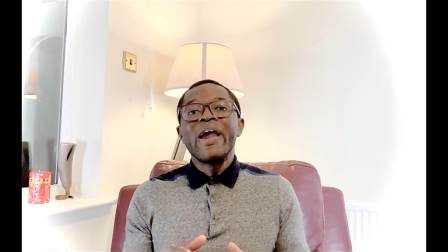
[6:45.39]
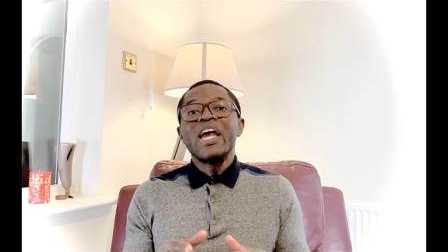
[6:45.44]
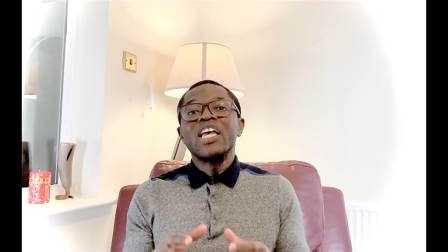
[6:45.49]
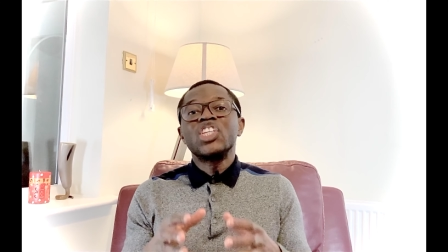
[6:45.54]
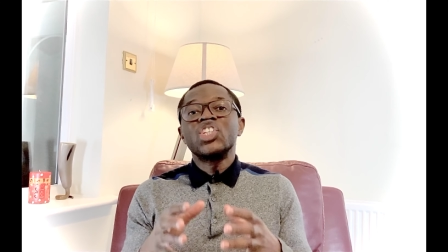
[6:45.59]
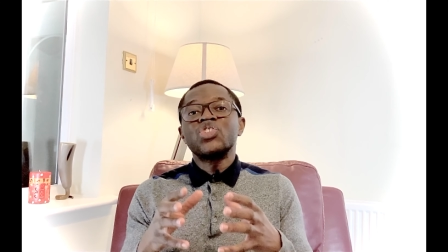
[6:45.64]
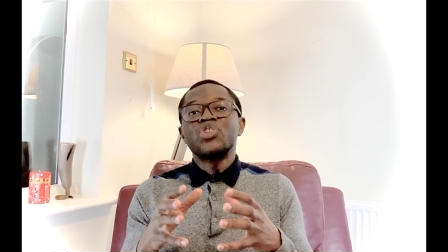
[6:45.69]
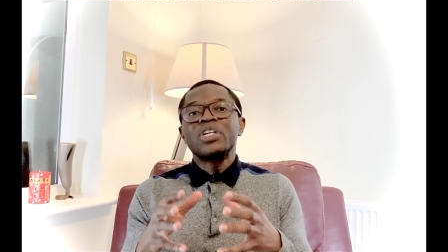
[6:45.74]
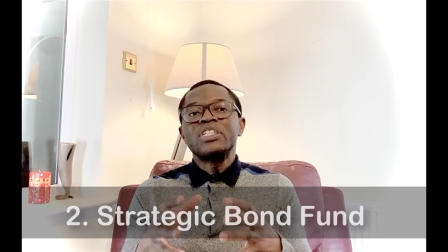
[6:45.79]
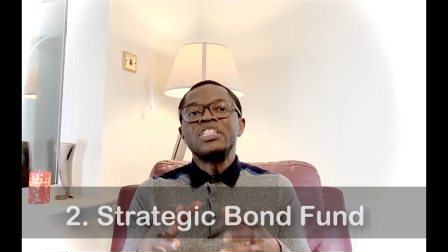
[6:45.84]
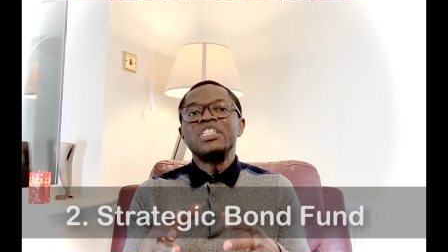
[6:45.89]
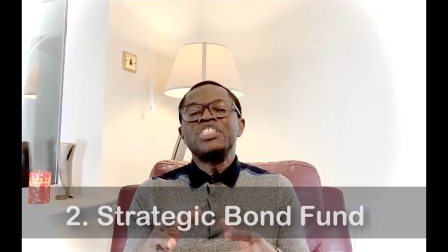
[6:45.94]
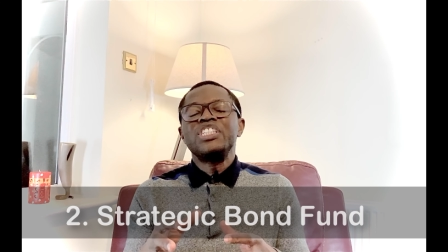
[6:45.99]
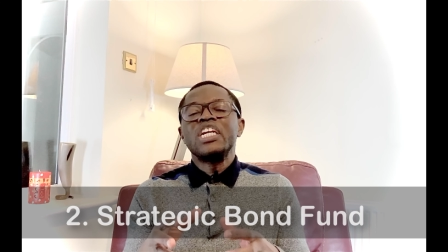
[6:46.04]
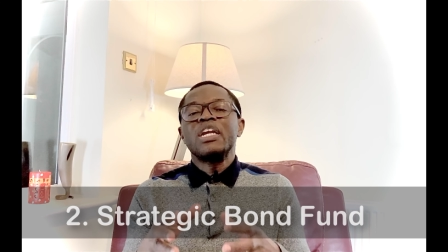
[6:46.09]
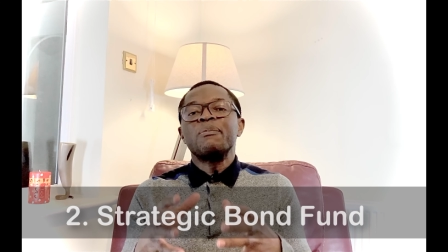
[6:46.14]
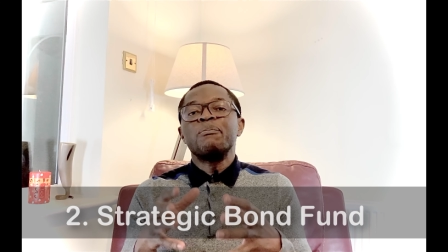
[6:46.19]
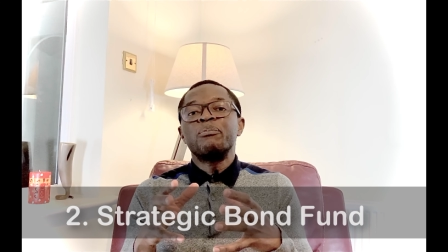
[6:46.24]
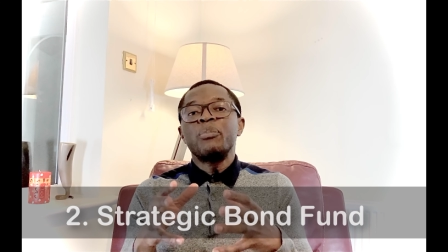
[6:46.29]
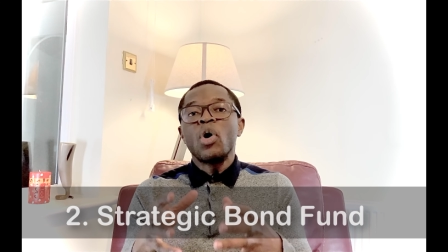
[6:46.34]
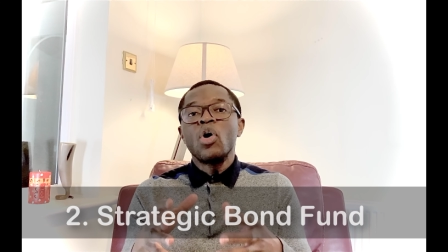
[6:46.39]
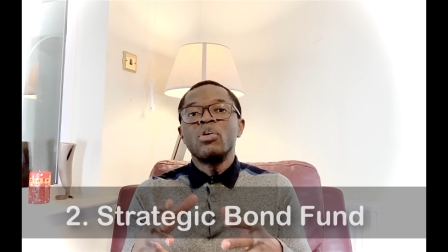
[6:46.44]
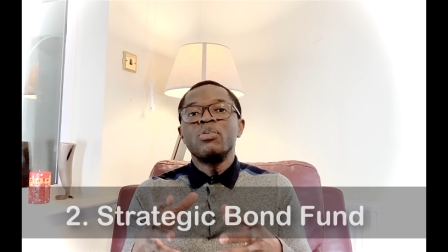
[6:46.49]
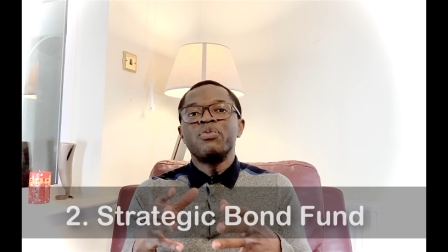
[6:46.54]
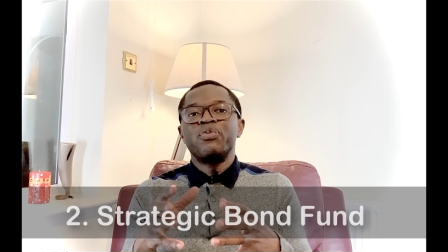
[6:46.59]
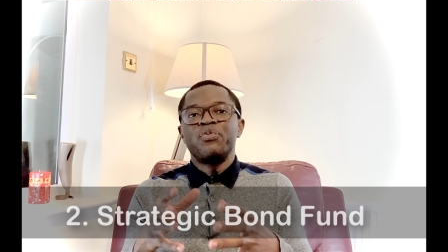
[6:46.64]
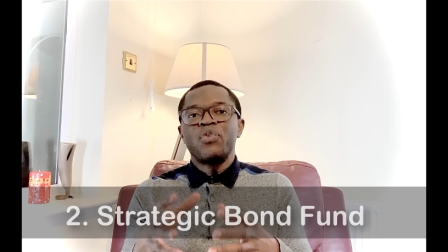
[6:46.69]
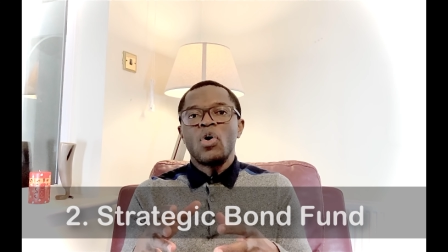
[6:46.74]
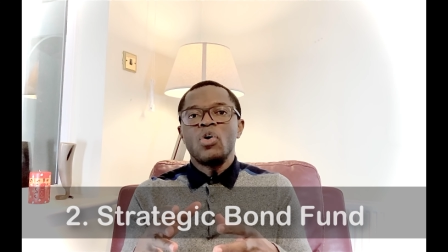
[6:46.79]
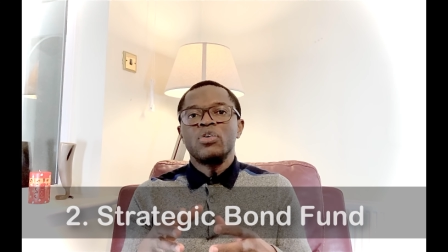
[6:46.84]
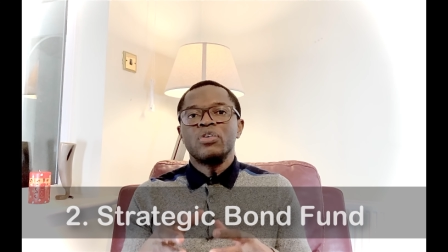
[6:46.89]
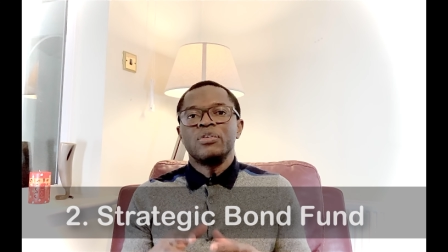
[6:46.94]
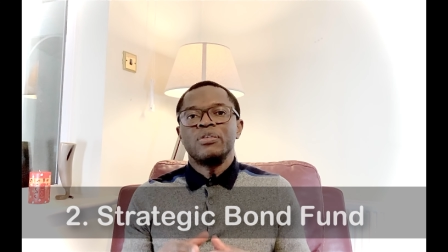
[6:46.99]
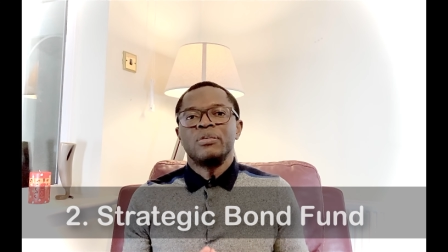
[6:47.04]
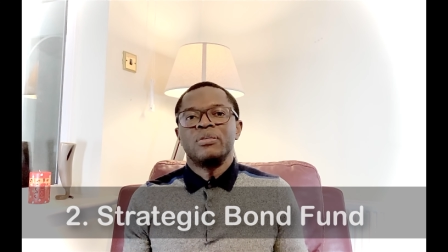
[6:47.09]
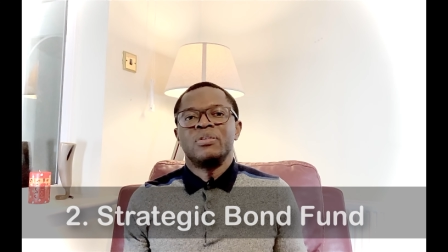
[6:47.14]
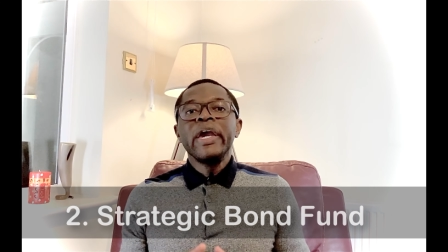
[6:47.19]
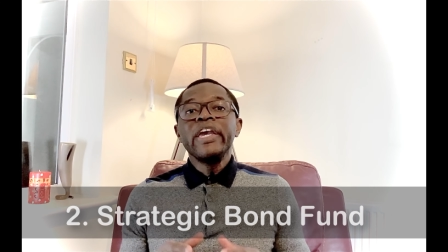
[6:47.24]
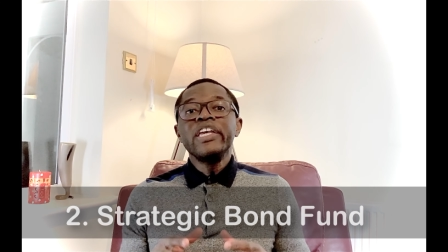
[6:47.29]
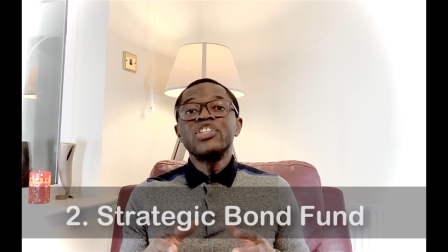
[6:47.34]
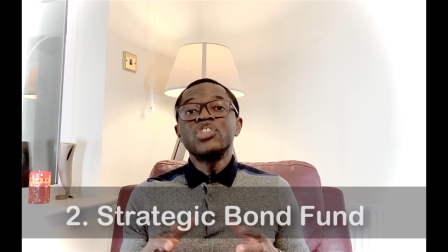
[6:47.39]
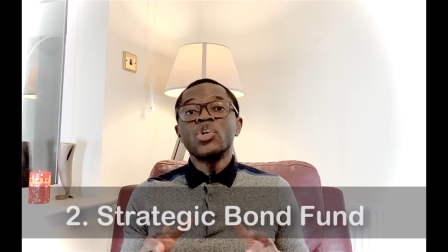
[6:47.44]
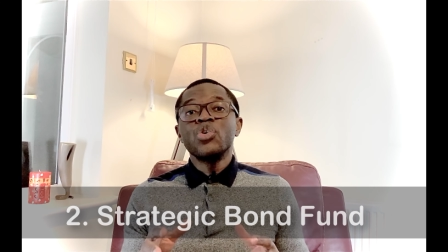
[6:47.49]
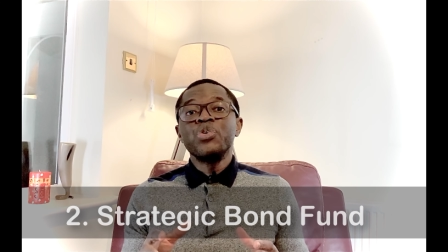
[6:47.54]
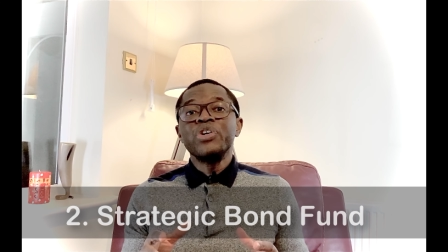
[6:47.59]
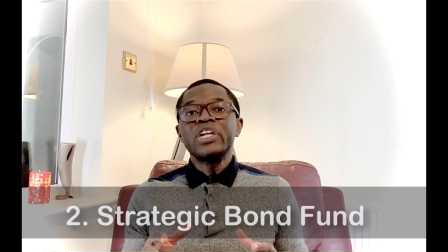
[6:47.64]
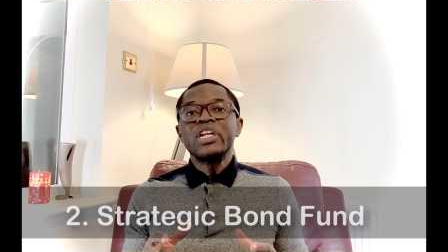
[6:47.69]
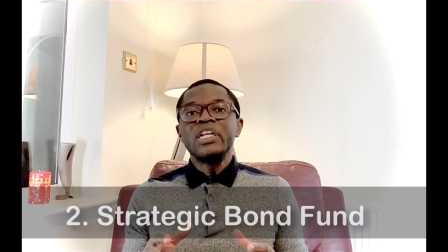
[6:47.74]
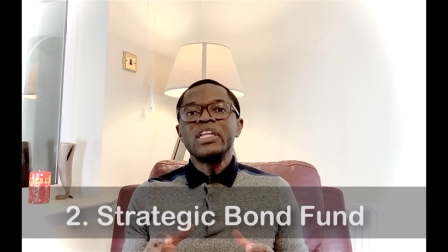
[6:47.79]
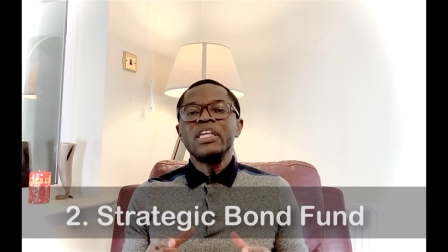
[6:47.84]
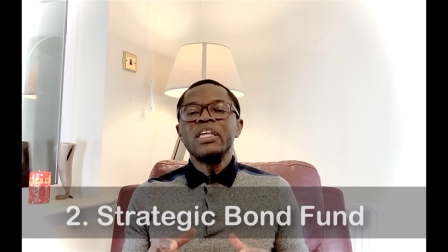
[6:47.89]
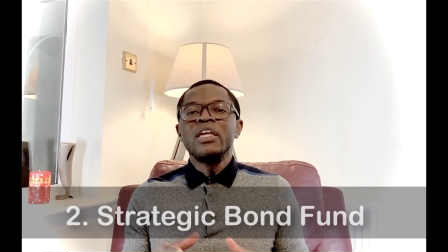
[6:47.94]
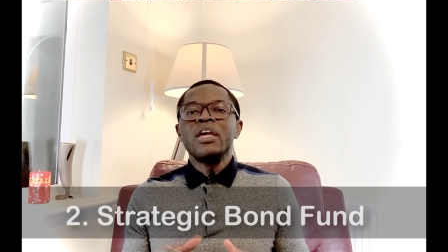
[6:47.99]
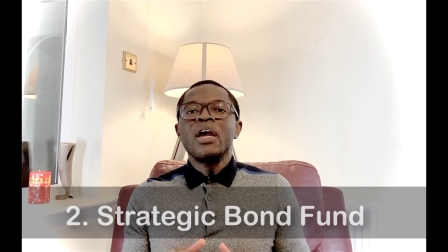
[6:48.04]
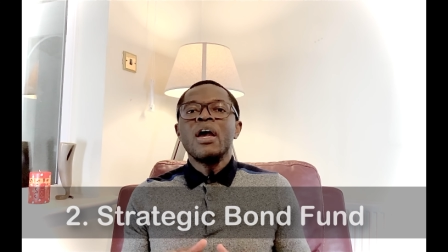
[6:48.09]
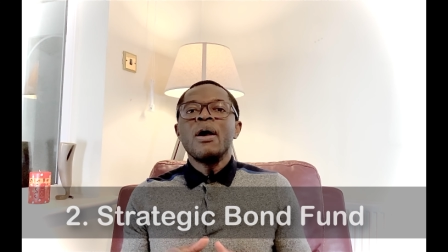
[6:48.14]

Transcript: a strategic bond fund. Historically,